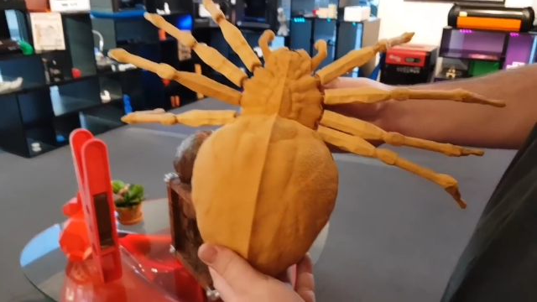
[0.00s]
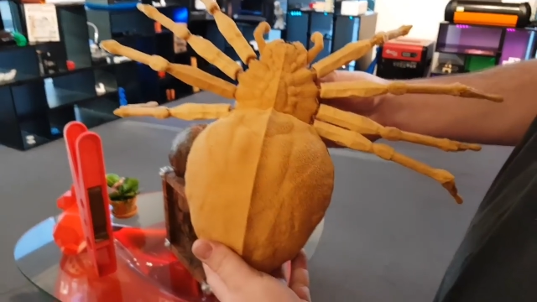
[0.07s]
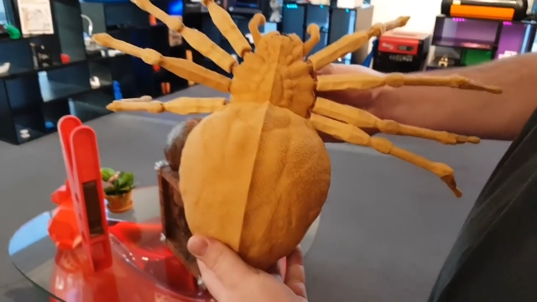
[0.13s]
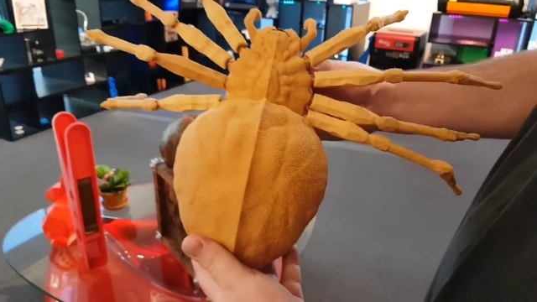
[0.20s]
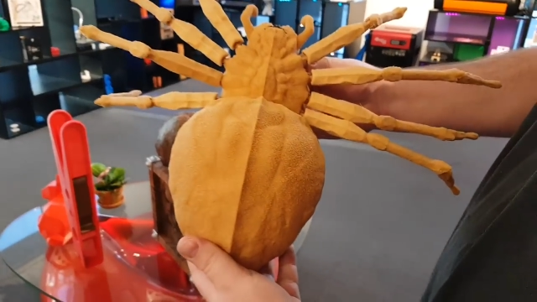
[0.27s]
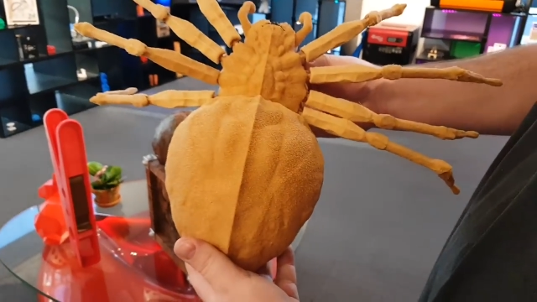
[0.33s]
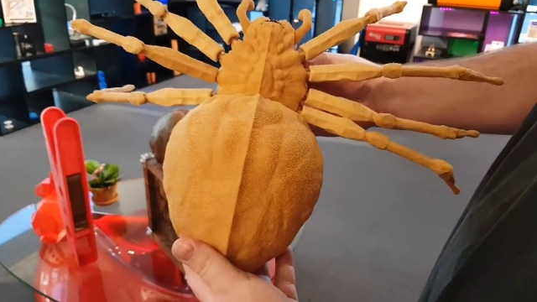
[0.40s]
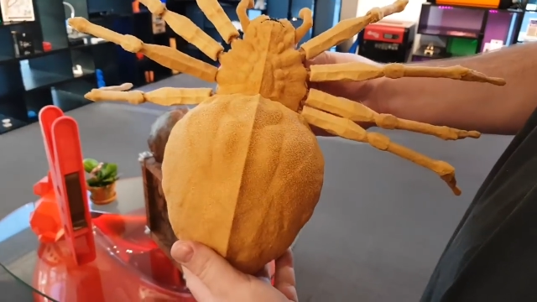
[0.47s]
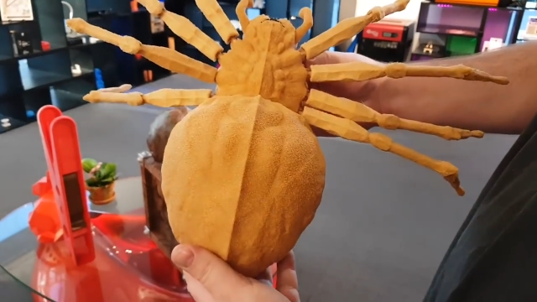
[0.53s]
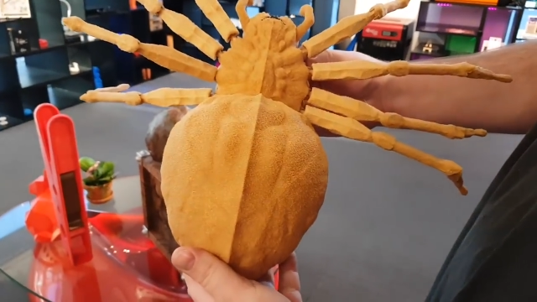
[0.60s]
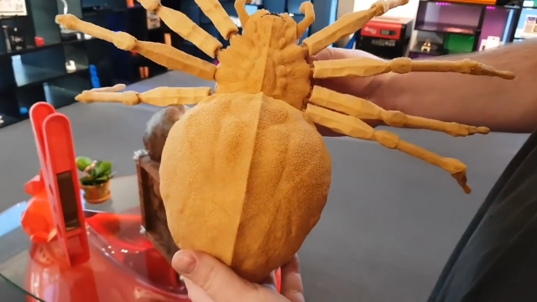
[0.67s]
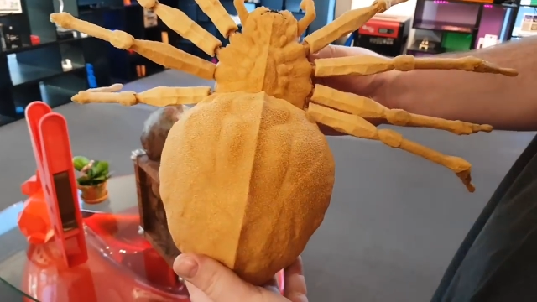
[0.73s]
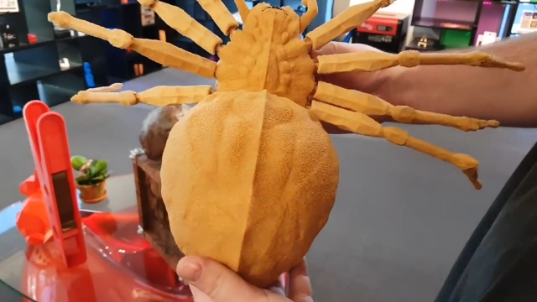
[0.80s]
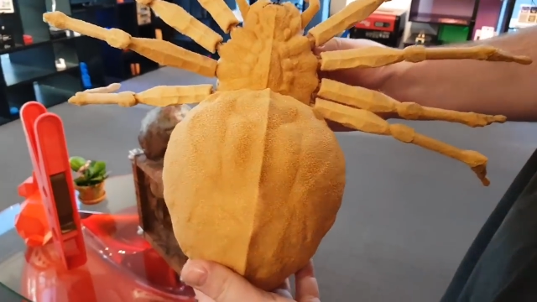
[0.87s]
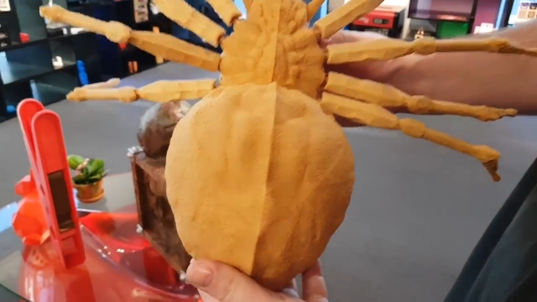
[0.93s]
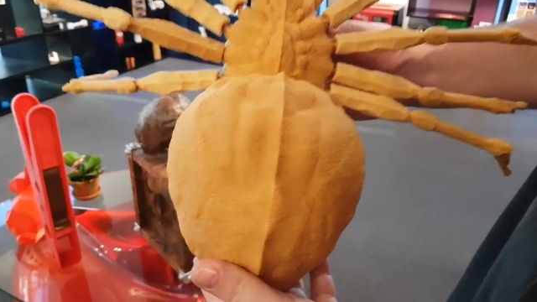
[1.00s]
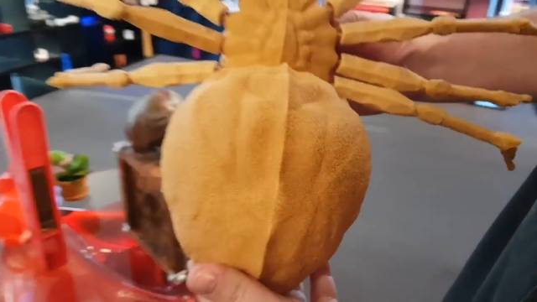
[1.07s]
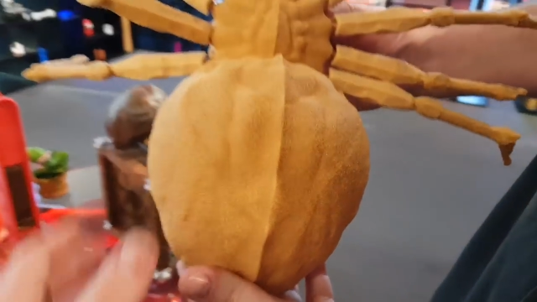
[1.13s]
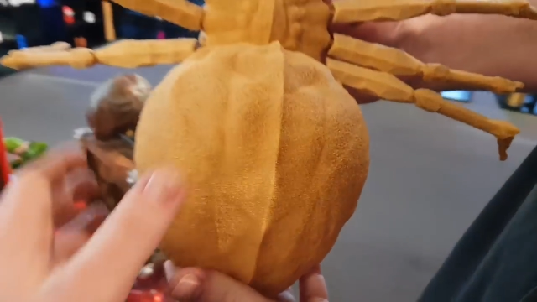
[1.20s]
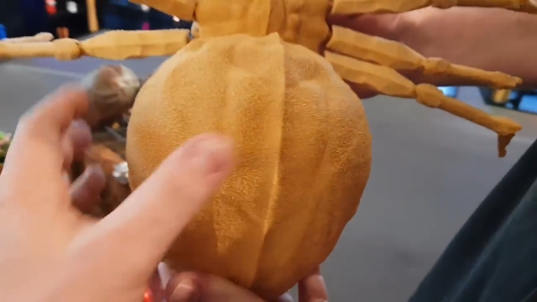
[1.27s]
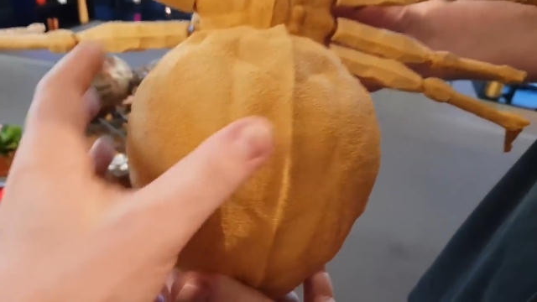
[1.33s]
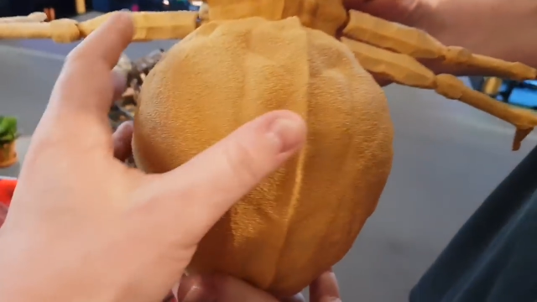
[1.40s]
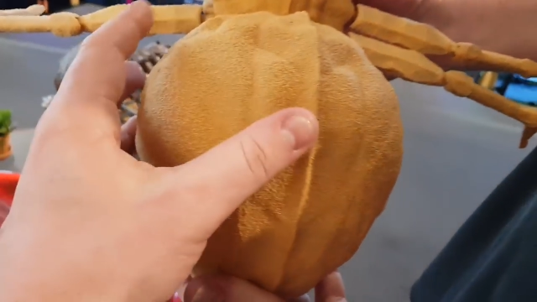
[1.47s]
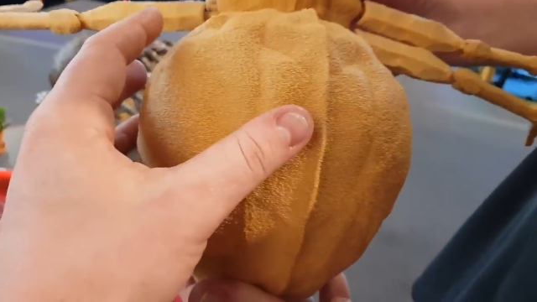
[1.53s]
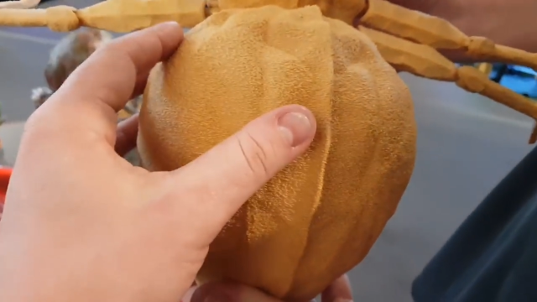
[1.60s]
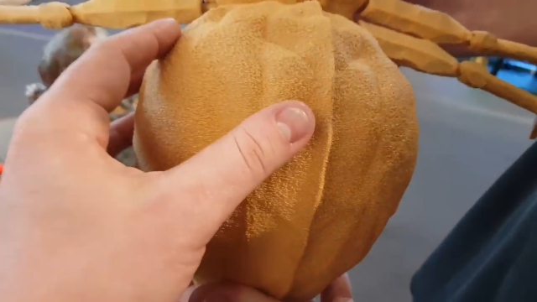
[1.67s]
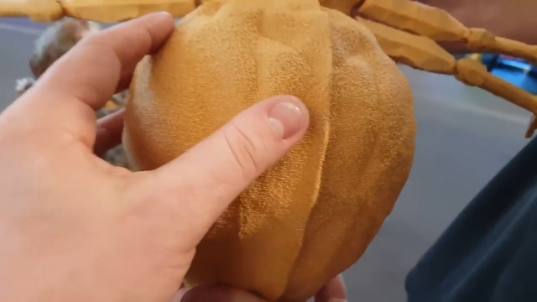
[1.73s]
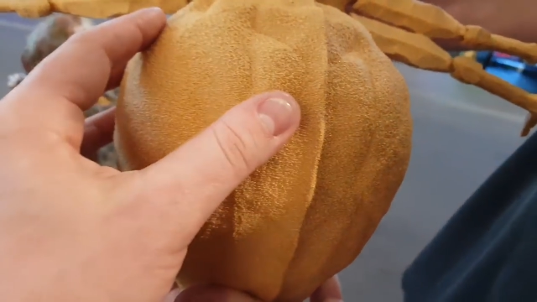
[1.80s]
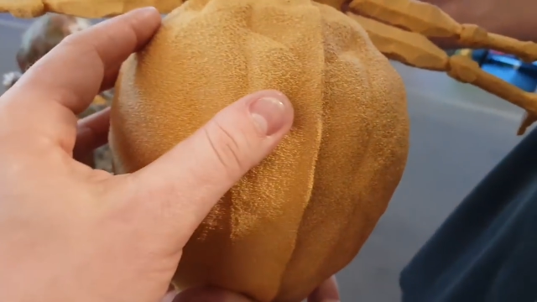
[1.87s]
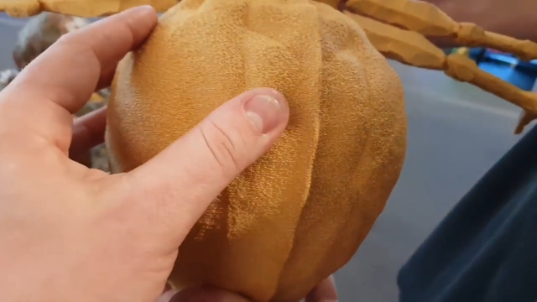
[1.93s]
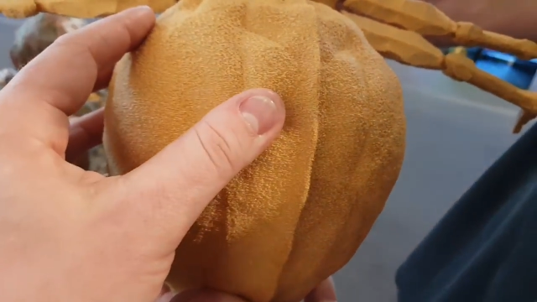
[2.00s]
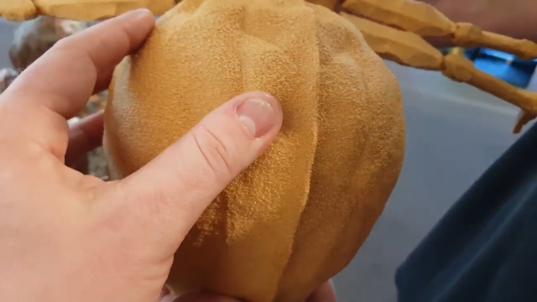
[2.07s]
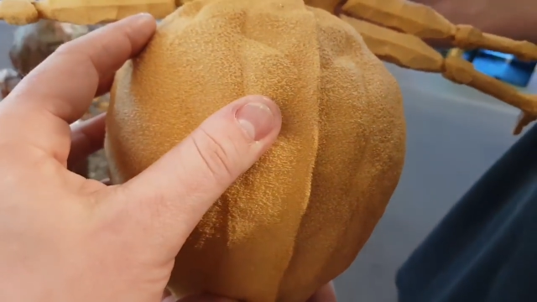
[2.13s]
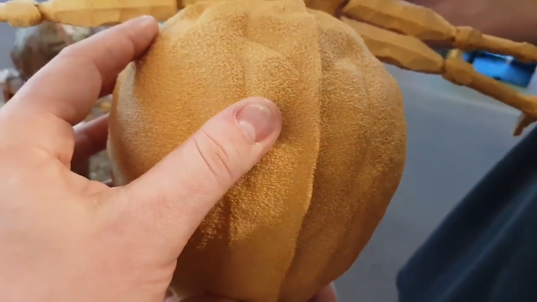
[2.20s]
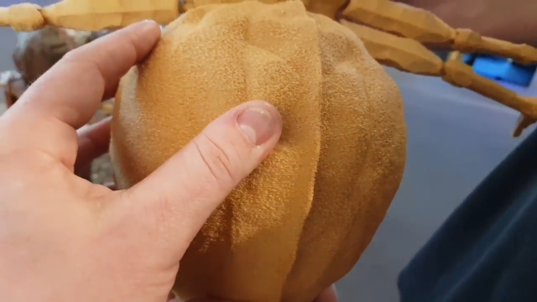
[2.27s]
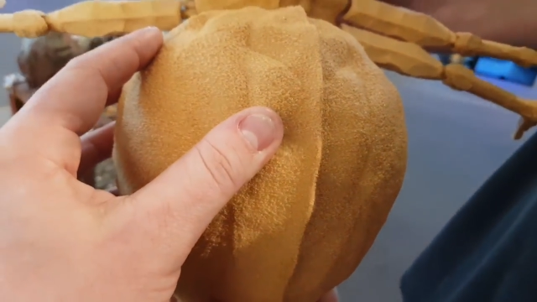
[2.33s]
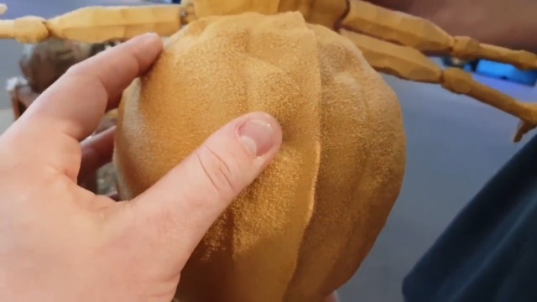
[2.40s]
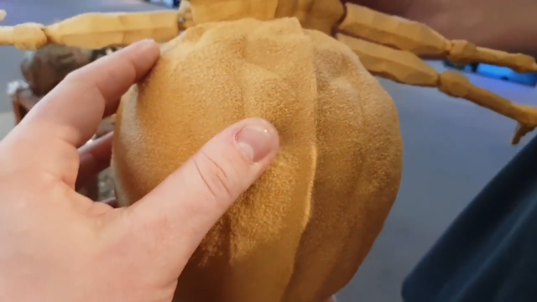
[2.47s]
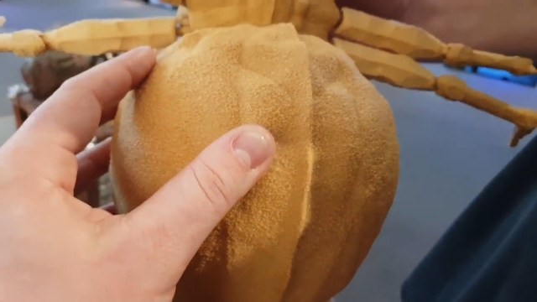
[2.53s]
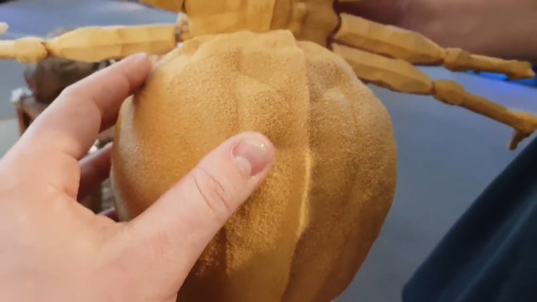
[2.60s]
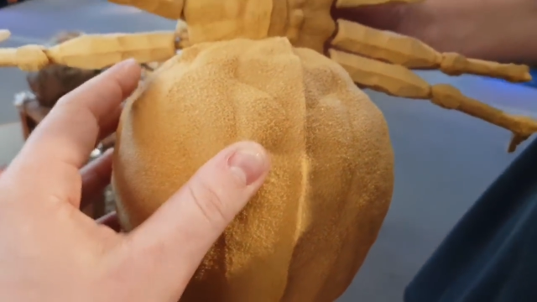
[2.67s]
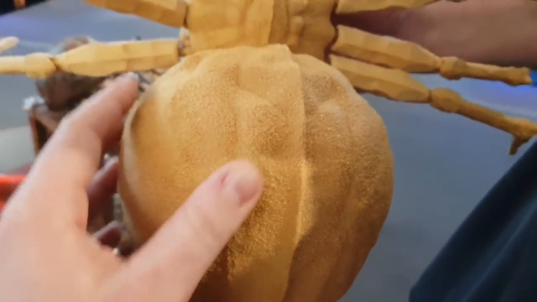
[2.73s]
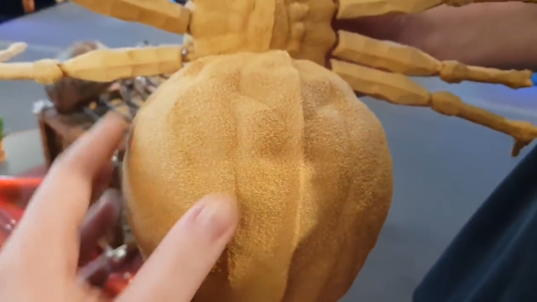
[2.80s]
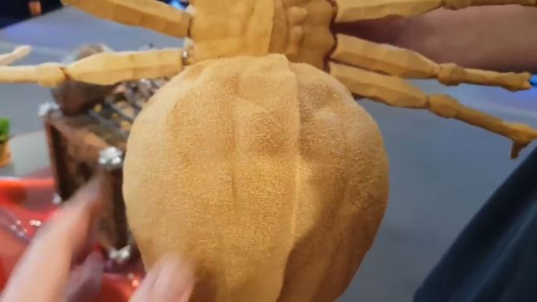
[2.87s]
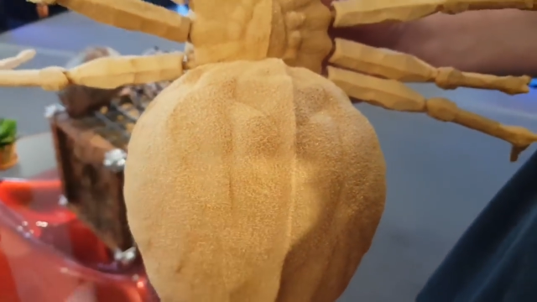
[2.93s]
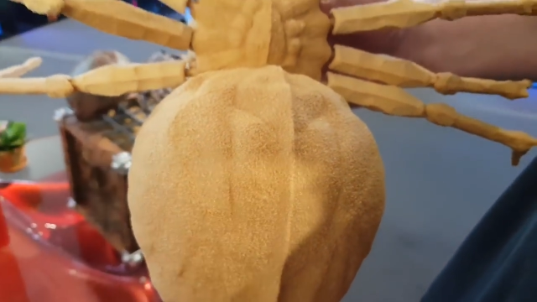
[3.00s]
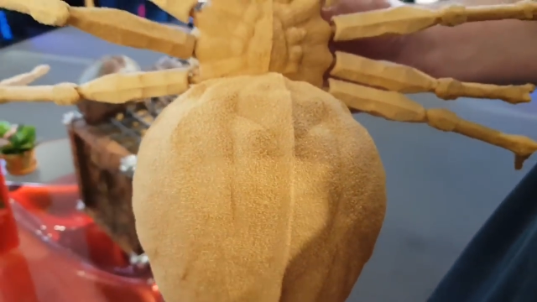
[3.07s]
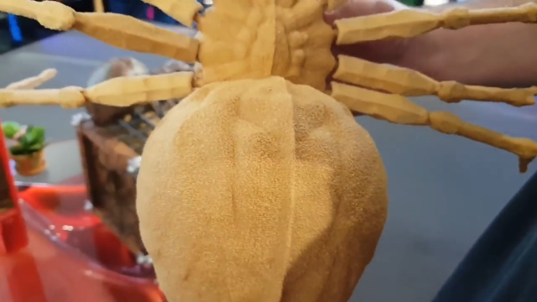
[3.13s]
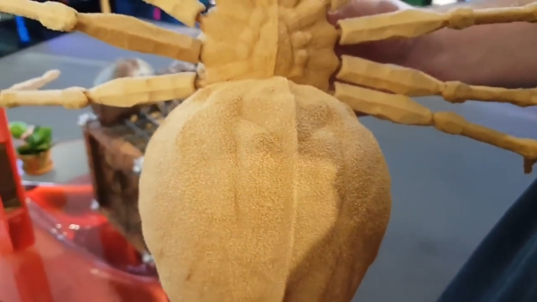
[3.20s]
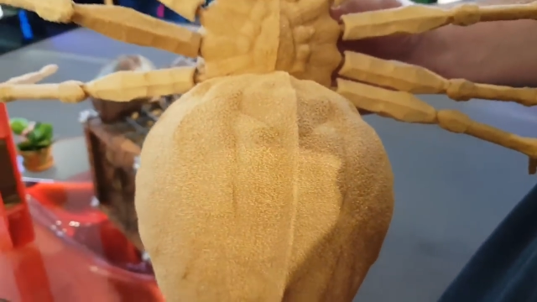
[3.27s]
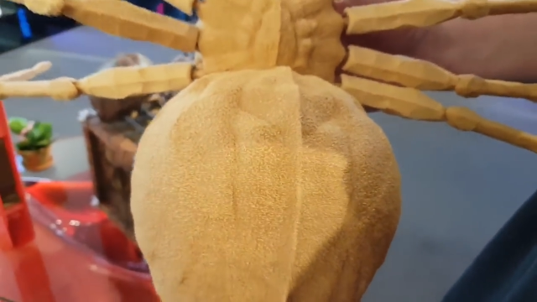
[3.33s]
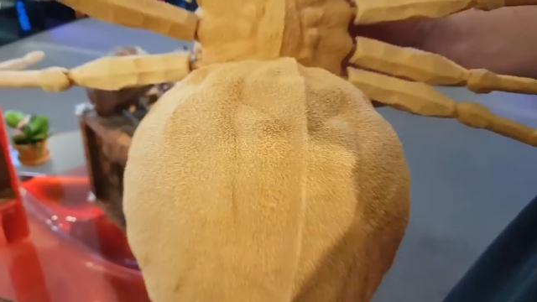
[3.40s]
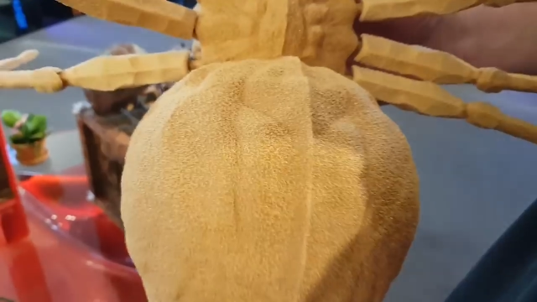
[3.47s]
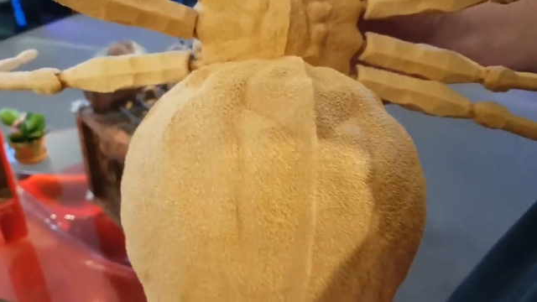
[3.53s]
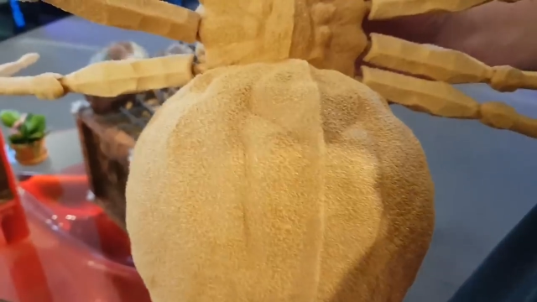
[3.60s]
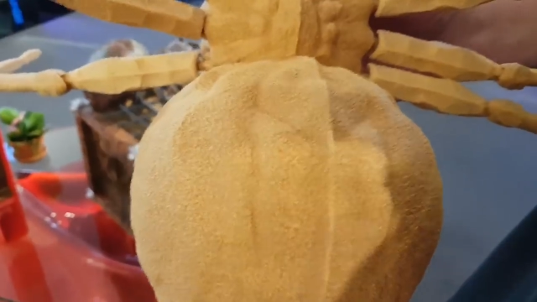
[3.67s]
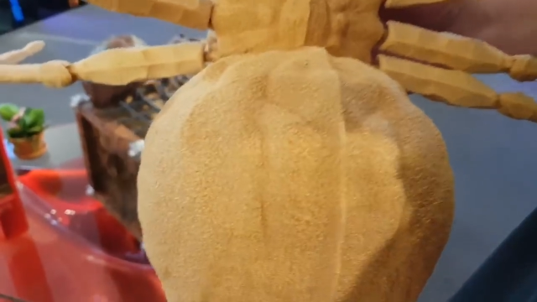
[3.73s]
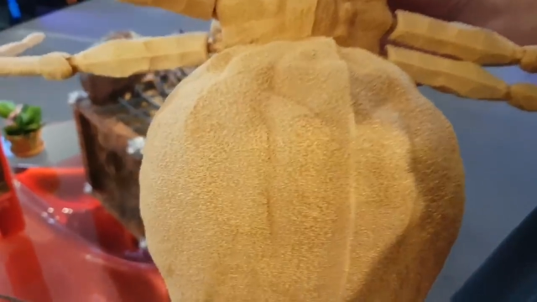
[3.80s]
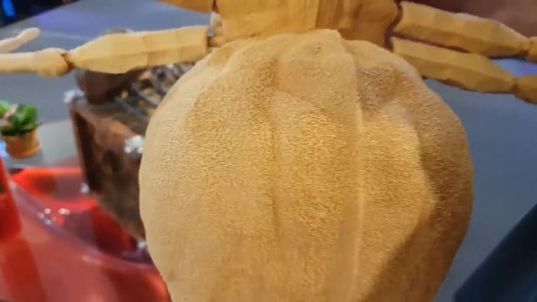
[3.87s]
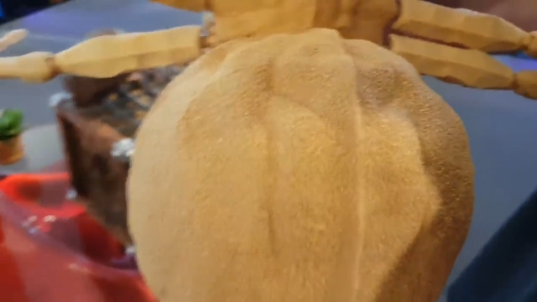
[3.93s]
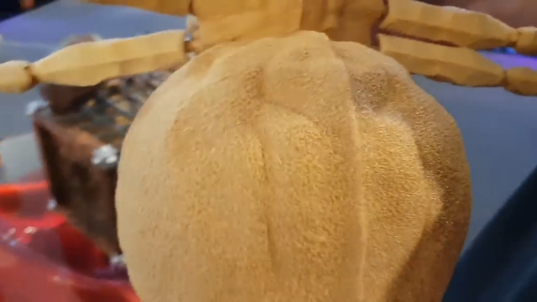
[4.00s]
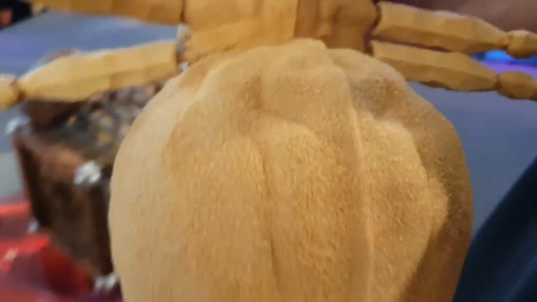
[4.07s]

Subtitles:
No face is visible, so there are no lips to read.